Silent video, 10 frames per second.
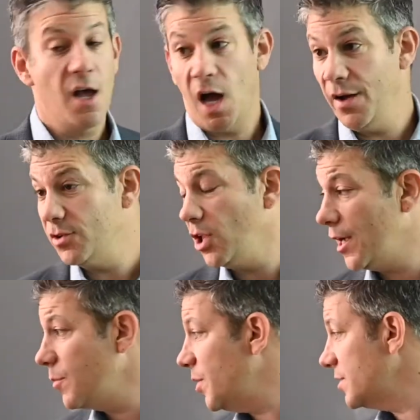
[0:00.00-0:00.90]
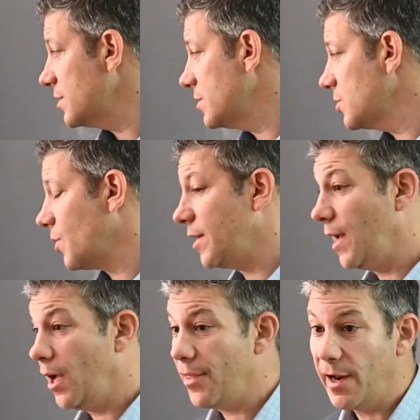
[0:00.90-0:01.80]
I have a lot of businesses right
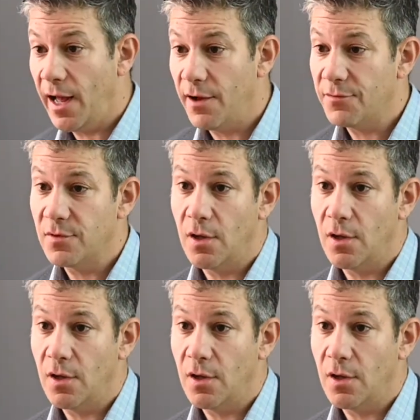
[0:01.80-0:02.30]
now that have